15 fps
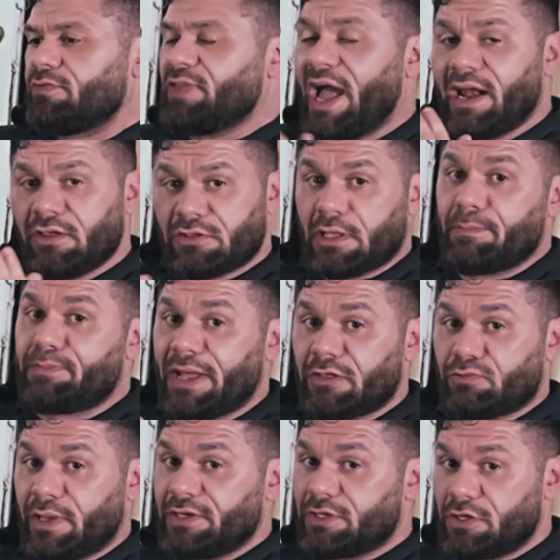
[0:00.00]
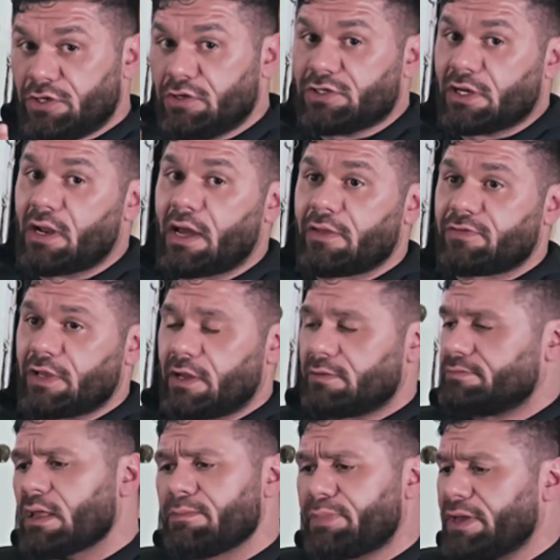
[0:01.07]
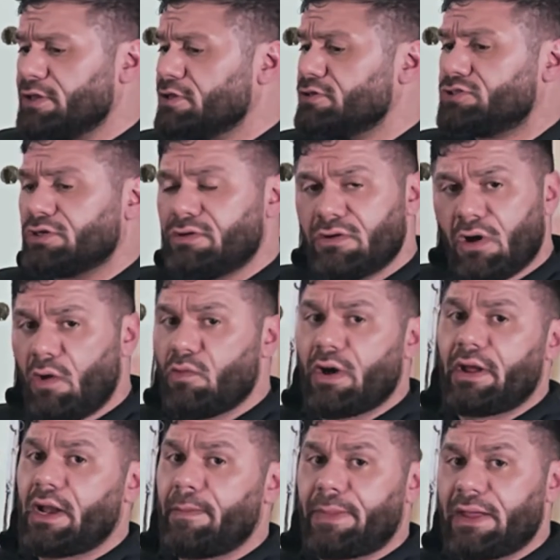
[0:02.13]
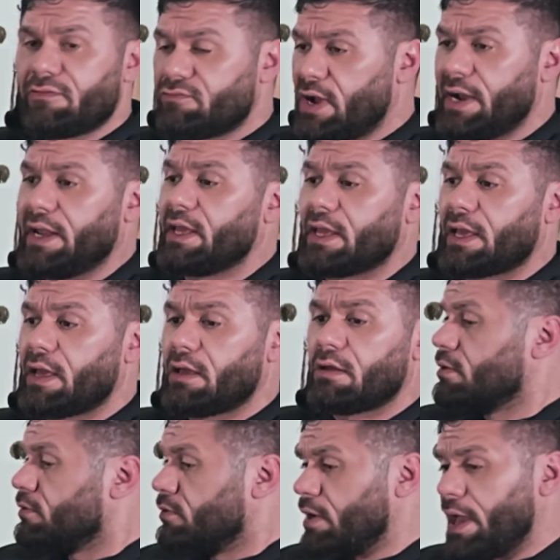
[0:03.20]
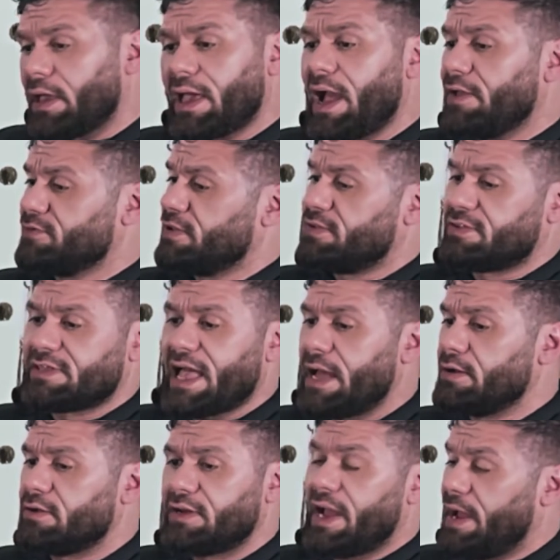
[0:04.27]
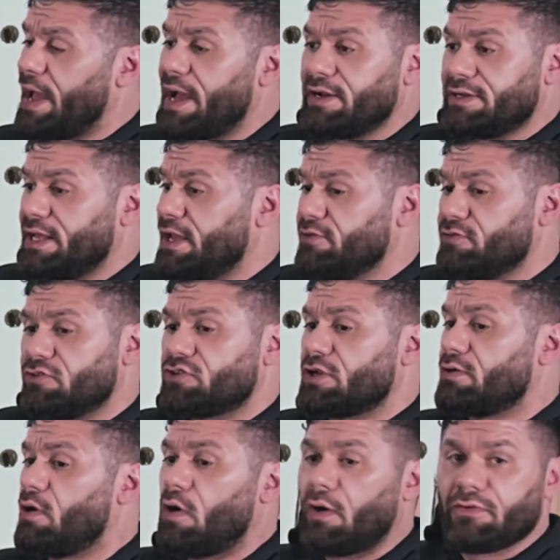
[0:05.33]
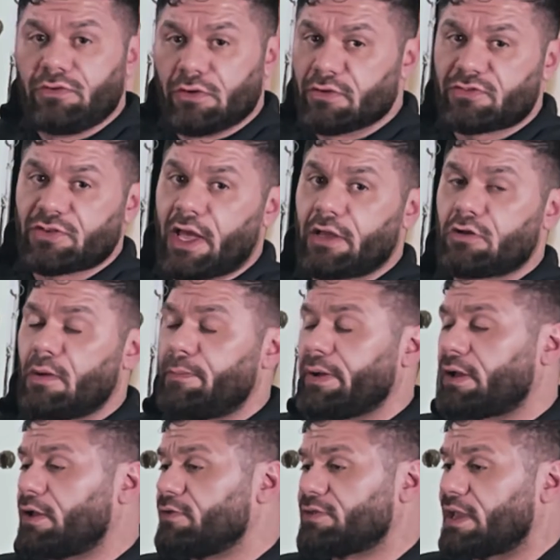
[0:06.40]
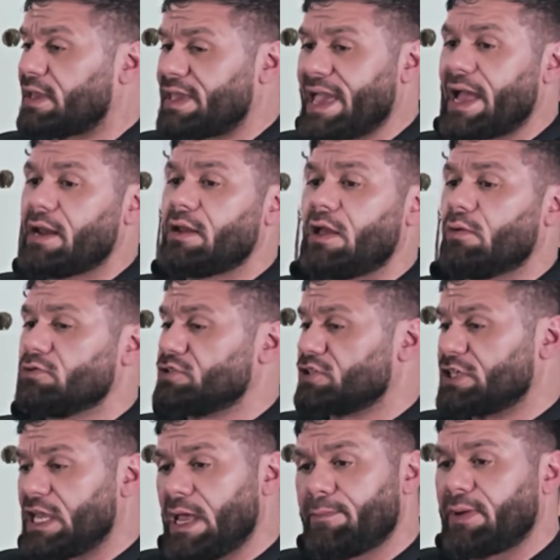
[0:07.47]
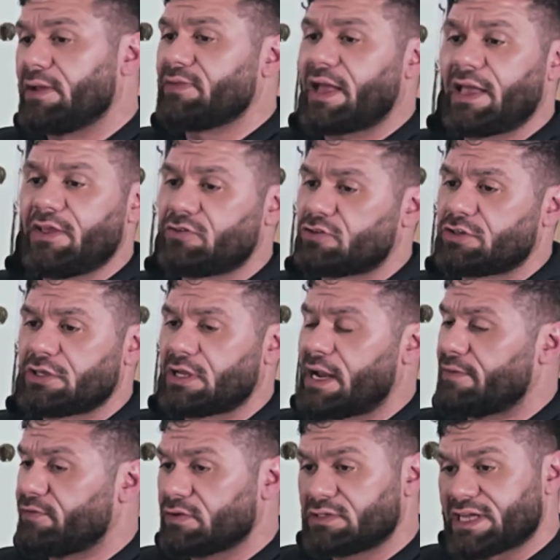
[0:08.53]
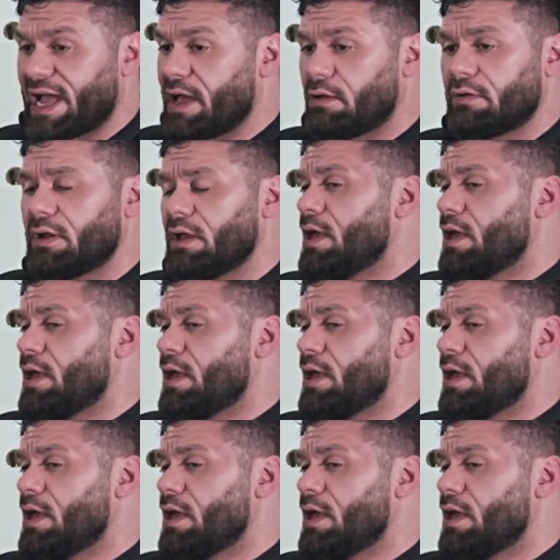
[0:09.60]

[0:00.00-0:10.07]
That is the best way to utilize it, but you do not want to be running it like as a standard anti-estrogen on your cycle because again it will just keep bringing that estrogen level down